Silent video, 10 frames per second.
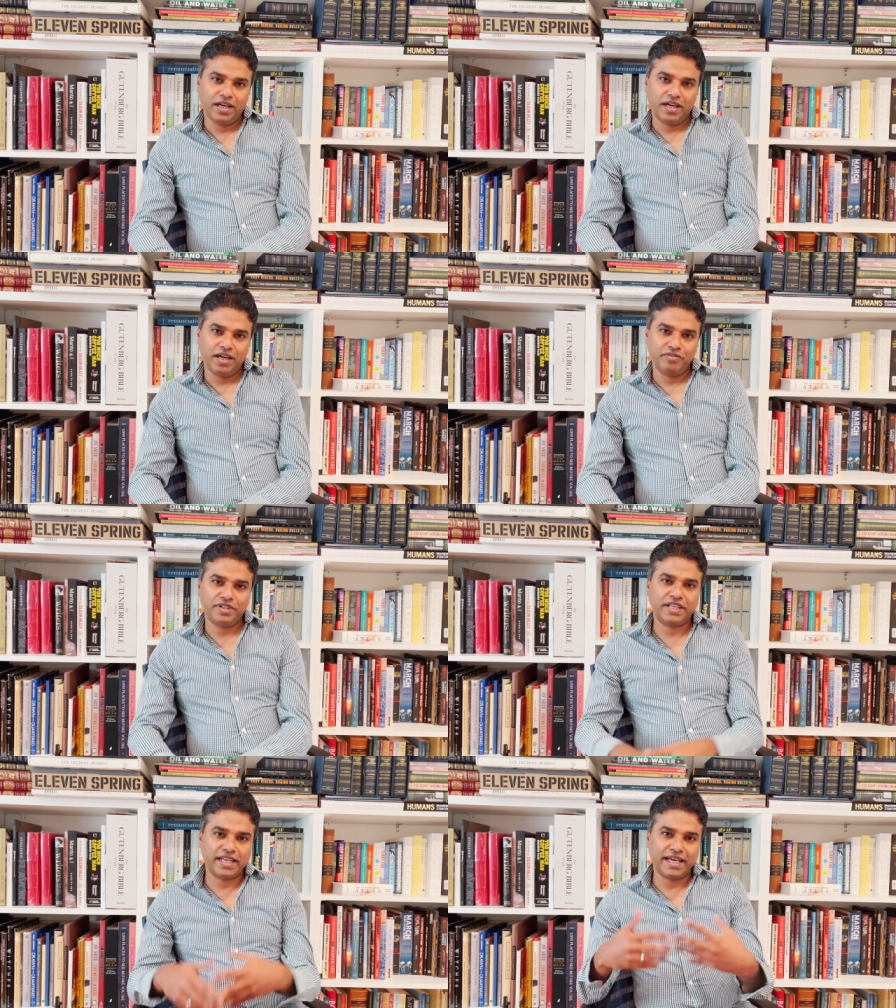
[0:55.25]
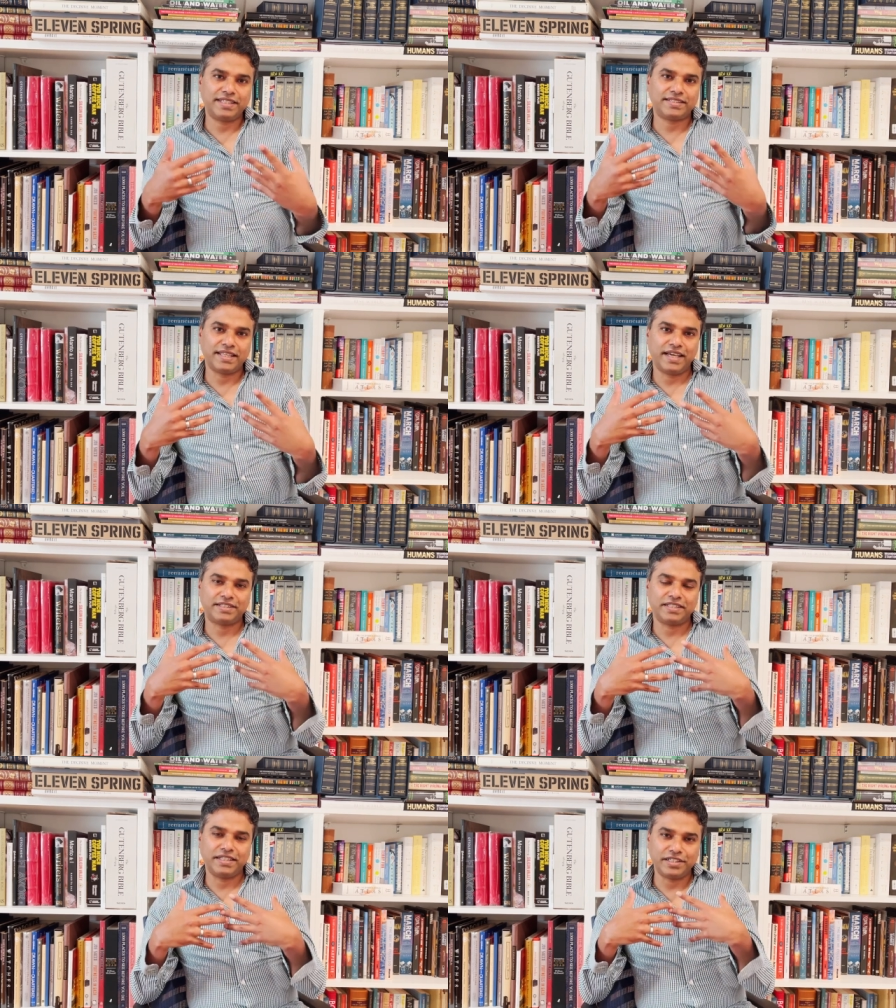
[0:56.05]
Uh, we realize
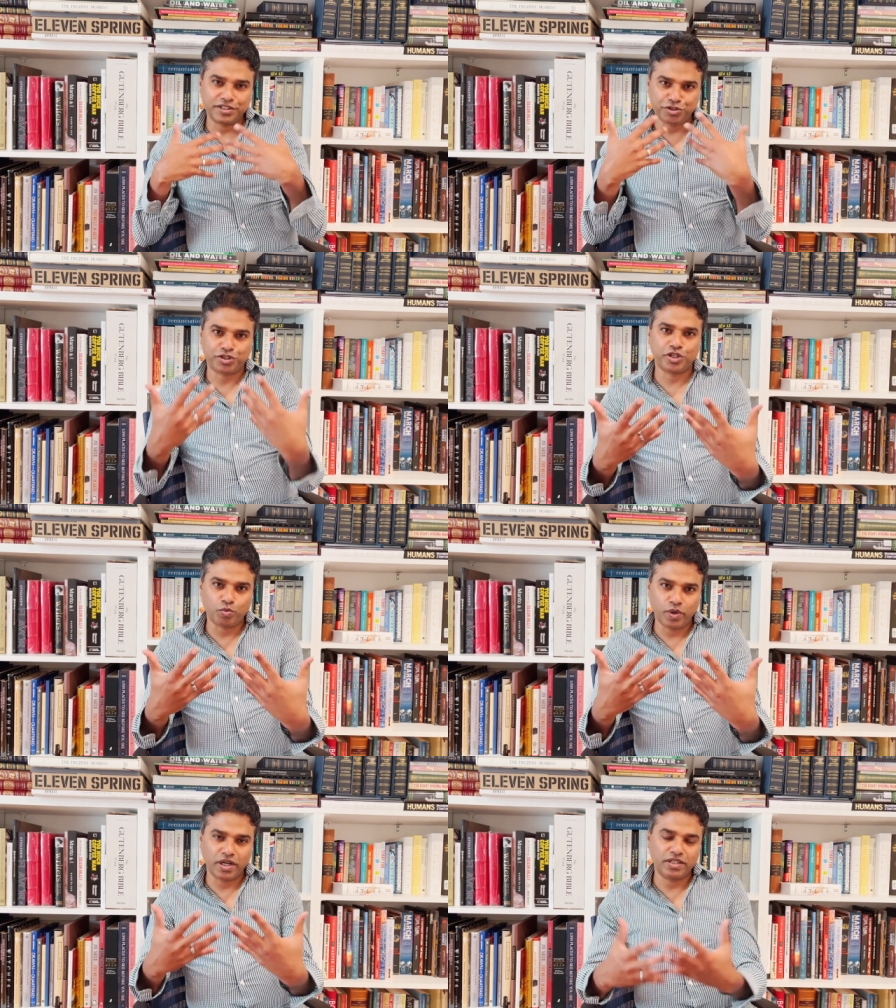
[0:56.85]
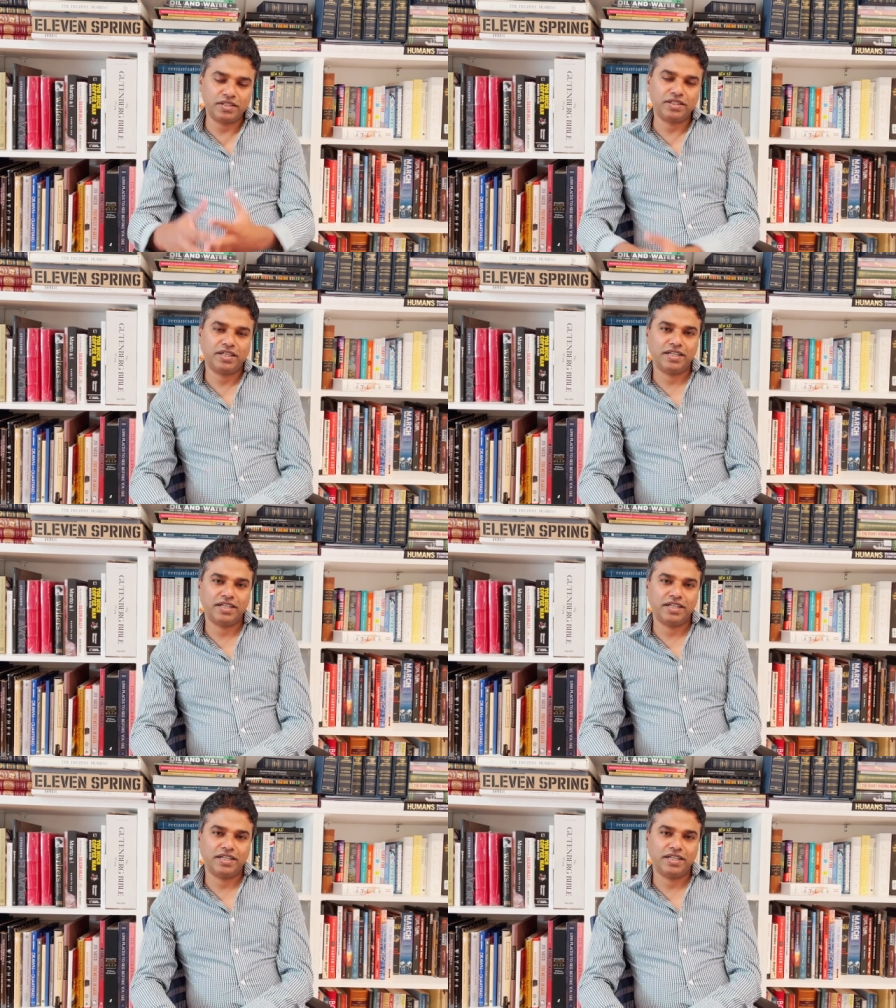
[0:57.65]
that in a digital world,